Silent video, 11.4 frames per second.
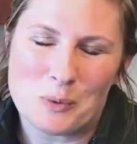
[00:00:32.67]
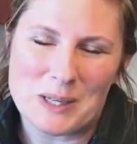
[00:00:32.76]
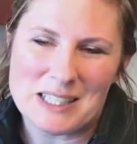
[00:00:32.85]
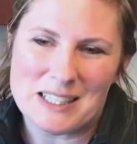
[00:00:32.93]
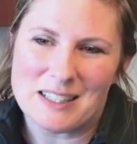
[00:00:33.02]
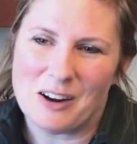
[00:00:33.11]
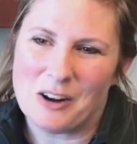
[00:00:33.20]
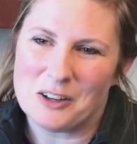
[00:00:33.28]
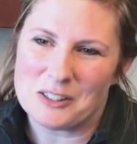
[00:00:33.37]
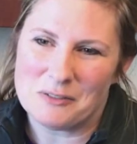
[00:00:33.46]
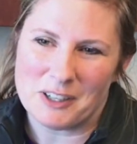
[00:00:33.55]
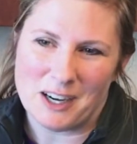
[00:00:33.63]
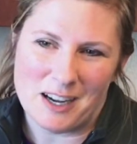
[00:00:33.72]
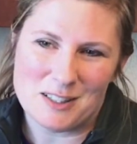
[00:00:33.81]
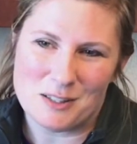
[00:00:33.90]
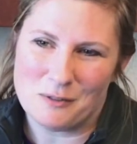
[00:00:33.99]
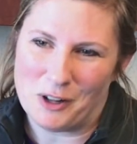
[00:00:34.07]
We did all different
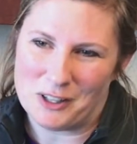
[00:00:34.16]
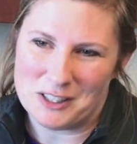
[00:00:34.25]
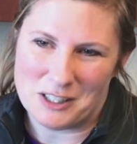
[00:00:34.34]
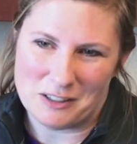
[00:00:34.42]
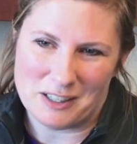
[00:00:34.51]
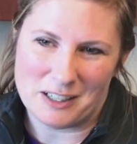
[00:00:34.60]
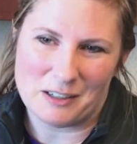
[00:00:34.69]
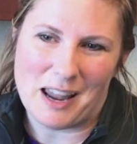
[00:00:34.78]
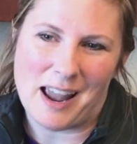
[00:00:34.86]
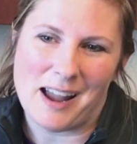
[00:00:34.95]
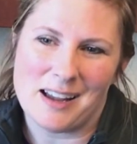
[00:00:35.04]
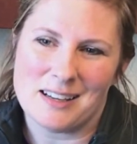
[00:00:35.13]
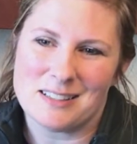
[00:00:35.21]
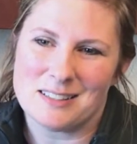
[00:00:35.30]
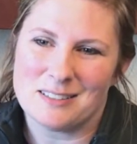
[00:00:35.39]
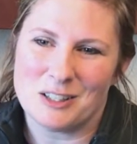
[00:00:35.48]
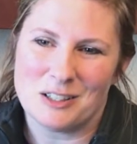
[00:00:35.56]
kinds of volunteering at
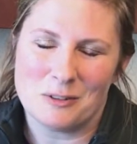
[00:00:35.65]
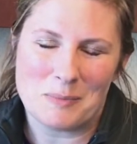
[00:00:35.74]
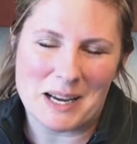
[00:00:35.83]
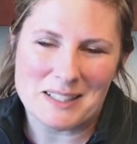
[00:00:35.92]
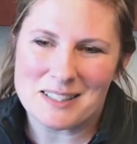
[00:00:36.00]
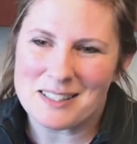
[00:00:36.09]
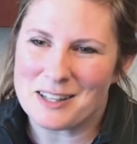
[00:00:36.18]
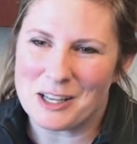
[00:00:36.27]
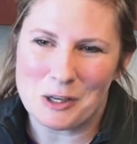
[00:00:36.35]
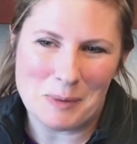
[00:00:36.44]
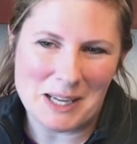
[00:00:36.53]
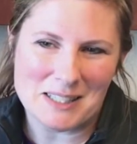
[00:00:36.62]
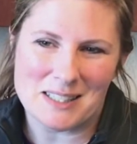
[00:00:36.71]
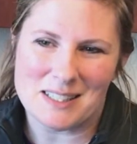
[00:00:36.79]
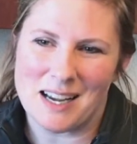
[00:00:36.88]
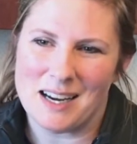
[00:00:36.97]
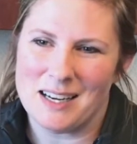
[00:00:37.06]
humane, the Humane
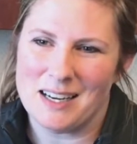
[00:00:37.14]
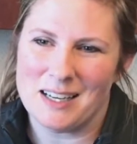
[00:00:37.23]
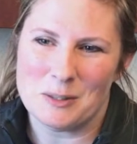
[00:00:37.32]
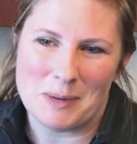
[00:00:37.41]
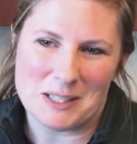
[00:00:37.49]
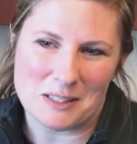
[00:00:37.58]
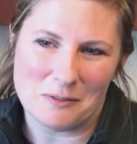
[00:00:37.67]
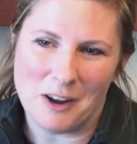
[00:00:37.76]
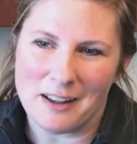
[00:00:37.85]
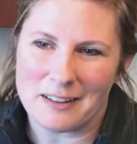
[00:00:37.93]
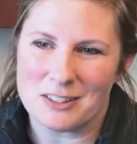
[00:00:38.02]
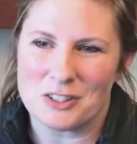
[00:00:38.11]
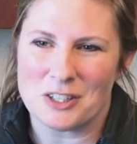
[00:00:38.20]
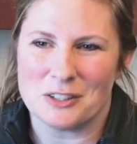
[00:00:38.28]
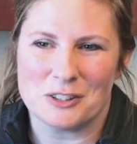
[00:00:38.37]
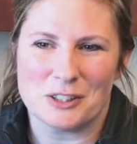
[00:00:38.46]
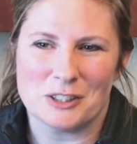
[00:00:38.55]
Society, a domestic violence
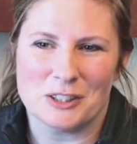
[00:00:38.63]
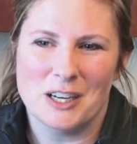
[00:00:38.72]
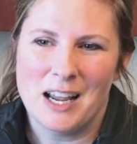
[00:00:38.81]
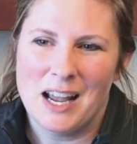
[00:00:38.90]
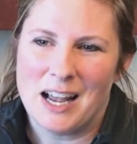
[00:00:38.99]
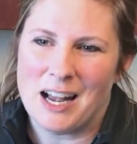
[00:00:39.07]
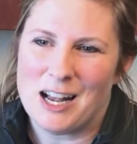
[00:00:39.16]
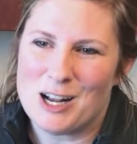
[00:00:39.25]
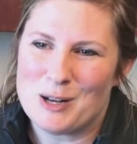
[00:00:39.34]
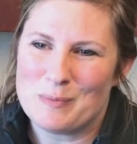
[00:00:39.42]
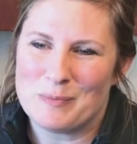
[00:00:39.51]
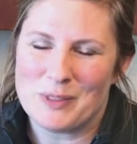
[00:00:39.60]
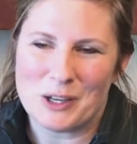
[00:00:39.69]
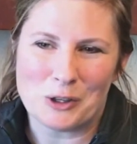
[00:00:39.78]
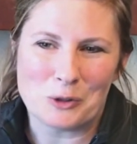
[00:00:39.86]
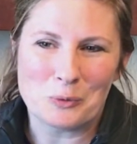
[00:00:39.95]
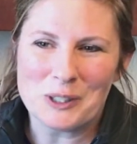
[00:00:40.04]
shelter, um, the
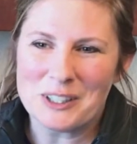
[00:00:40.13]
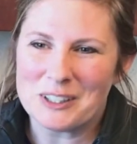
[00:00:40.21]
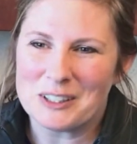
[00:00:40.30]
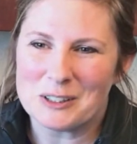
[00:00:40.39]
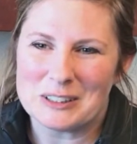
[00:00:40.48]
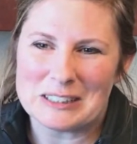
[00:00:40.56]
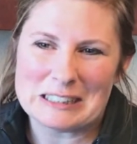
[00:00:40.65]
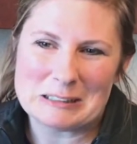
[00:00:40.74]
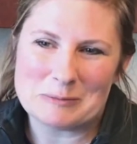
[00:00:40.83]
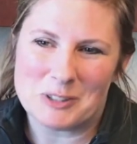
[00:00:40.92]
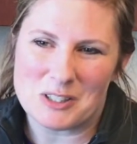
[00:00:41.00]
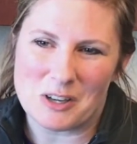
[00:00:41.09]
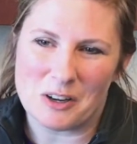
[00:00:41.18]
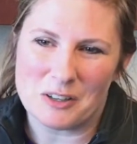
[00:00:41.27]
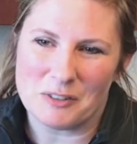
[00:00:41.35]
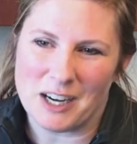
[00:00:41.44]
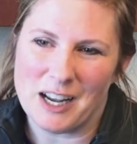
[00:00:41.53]
Goodwill, um, just all
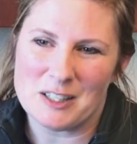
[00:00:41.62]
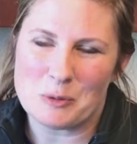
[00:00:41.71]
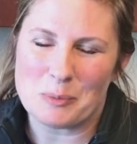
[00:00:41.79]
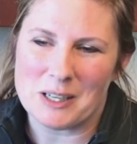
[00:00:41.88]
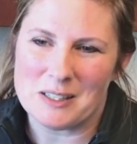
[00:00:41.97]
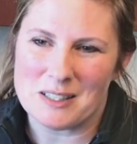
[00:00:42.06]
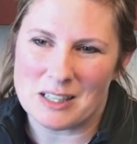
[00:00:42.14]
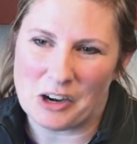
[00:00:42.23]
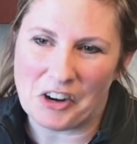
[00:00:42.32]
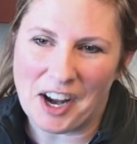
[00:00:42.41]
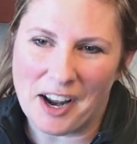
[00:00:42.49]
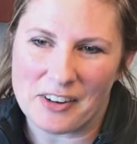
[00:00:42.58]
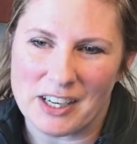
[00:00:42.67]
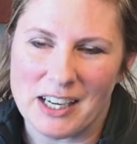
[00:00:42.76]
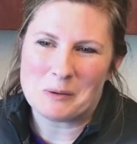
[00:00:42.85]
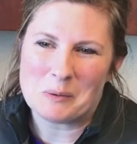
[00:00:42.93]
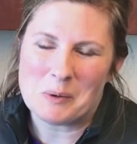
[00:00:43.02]
different kinds of places in our
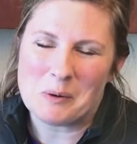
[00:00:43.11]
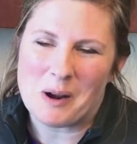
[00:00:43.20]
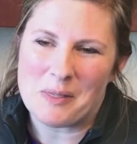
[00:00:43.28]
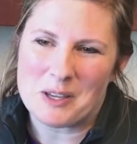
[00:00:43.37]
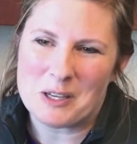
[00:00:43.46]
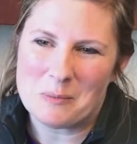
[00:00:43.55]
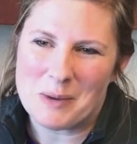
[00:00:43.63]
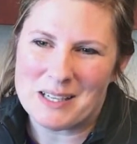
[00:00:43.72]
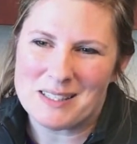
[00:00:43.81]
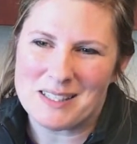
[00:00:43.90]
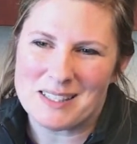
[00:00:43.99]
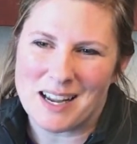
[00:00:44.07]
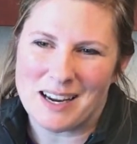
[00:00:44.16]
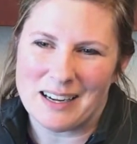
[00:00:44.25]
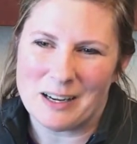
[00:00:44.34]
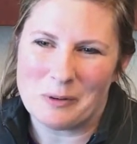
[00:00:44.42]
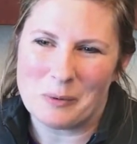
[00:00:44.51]
county. When we were at the Humane
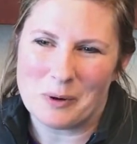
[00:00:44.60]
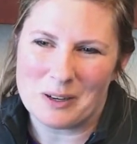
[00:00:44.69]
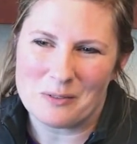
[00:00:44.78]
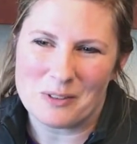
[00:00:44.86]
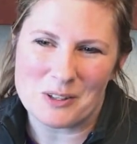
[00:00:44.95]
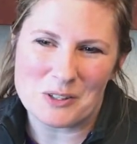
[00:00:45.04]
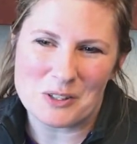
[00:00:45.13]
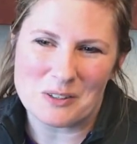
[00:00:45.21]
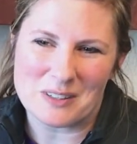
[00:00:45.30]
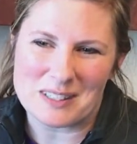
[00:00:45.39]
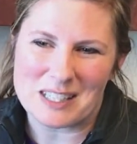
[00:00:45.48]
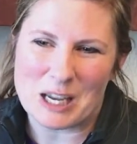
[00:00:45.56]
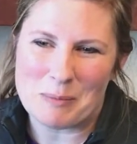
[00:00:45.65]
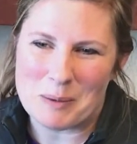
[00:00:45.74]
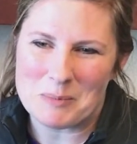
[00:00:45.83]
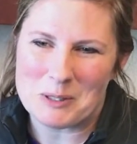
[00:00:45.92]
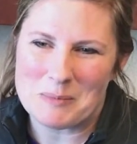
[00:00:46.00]
Society, one of the students came
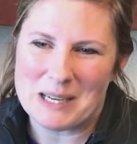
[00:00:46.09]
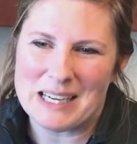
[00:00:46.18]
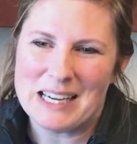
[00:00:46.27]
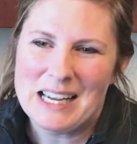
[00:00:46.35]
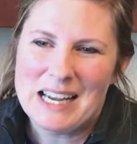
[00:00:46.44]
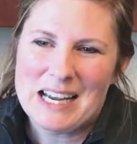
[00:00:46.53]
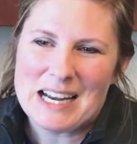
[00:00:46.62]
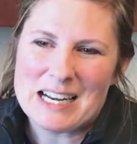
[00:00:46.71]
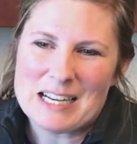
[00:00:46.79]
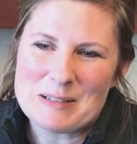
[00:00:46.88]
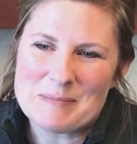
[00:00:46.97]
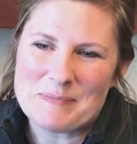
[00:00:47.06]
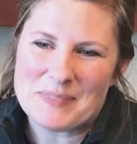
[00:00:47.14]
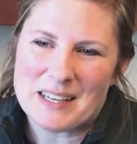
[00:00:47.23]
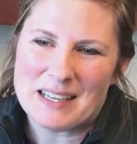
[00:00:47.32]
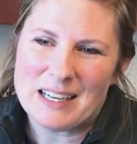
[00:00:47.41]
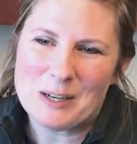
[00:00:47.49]
up to me, um,
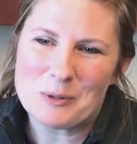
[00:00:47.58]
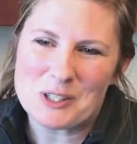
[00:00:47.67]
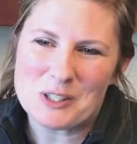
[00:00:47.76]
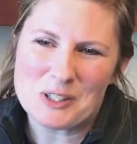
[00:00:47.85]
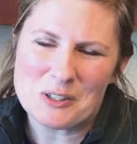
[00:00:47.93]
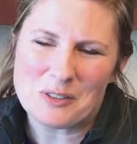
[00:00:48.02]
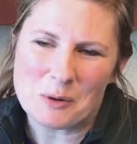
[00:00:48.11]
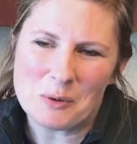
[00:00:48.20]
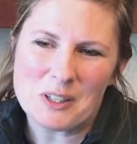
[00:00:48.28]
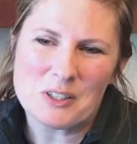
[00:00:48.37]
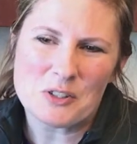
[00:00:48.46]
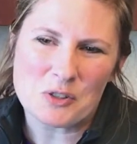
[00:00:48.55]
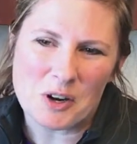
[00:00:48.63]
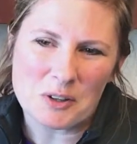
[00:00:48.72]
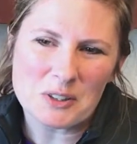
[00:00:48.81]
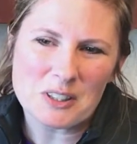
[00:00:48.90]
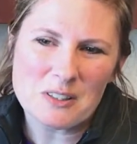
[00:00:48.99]
and he was a student that really
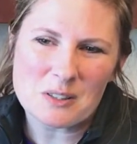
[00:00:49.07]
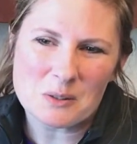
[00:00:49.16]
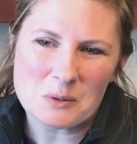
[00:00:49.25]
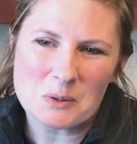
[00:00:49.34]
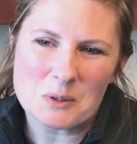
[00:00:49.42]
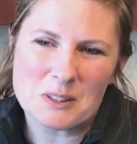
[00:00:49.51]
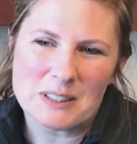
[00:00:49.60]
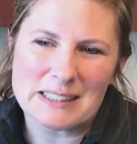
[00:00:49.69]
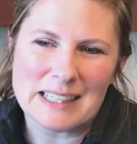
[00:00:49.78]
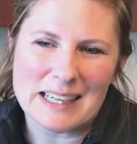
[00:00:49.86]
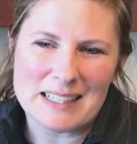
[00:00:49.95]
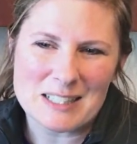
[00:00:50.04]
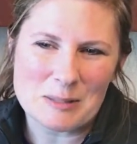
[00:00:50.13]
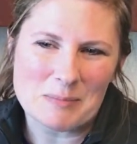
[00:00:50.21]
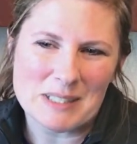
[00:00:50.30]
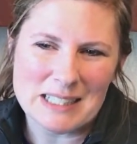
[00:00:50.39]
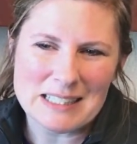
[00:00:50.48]
struggled in school and had
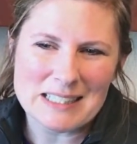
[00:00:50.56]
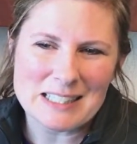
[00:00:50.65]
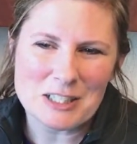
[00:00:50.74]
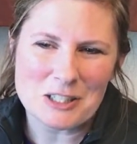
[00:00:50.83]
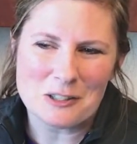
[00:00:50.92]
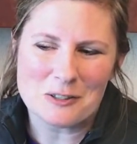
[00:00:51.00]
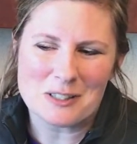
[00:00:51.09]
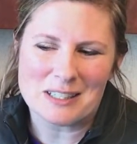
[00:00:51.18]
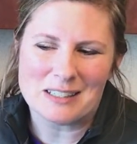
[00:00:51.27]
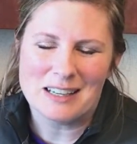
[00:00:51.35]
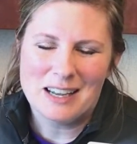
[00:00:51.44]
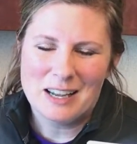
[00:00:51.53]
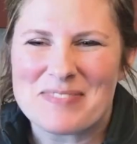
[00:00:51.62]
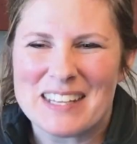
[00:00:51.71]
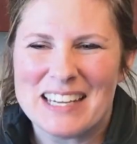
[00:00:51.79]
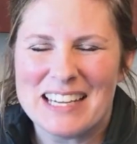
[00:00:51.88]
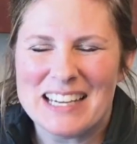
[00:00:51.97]
some attendance issues. And
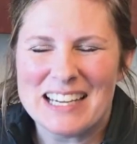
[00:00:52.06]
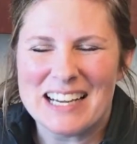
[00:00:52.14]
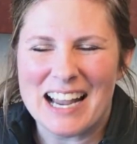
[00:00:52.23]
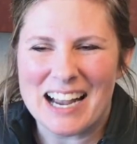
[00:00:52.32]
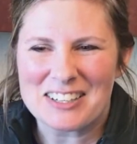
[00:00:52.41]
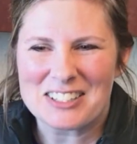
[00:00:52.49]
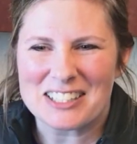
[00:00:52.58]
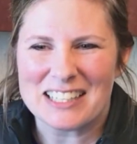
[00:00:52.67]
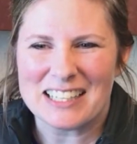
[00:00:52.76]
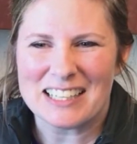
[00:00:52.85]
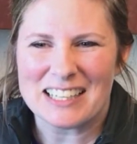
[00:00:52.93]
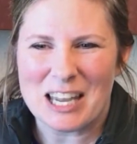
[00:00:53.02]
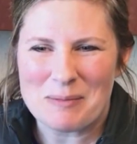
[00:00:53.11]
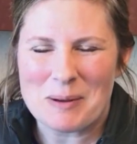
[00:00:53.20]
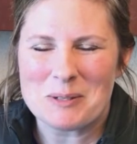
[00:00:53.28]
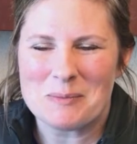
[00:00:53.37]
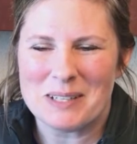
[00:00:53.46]
he actually came
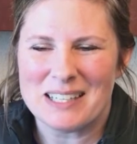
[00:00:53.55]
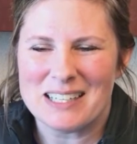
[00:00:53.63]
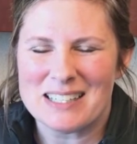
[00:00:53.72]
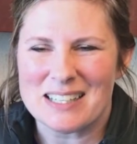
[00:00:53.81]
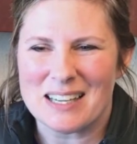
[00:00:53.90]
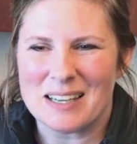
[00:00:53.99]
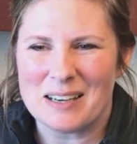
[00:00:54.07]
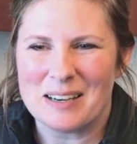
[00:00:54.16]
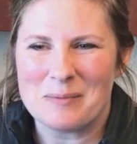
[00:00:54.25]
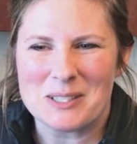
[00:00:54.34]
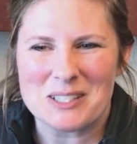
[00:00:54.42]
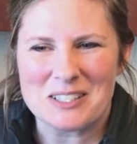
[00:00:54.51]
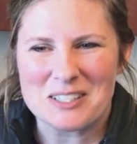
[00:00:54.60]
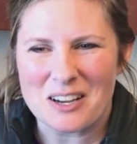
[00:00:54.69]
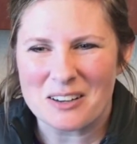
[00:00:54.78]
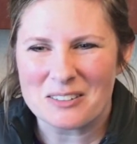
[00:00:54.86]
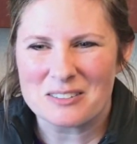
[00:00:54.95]
up to me and he said, Mrs.
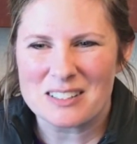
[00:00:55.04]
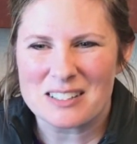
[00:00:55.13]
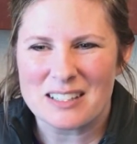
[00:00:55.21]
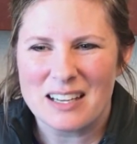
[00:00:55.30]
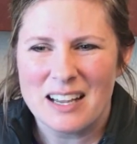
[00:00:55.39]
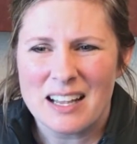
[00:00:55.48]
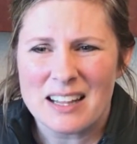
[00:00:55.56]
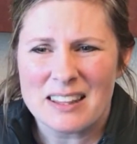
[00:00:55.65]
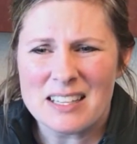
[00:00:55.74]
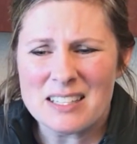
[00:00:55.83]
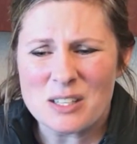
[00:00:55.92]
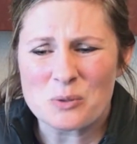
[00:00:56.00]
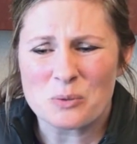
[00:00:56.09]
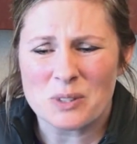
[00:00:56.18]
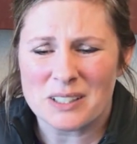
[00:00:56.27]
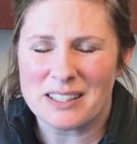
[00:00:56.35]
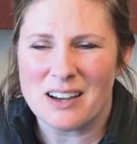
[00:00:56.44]
Jones, this is
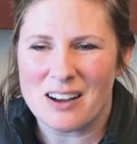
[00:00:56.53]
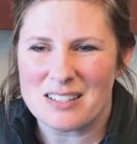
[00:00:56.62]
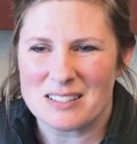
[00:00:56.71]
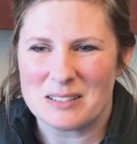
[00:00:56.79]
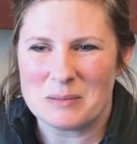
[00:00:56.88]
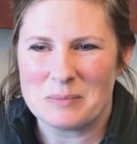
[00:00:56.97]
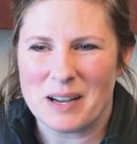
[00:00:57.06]
really awesome.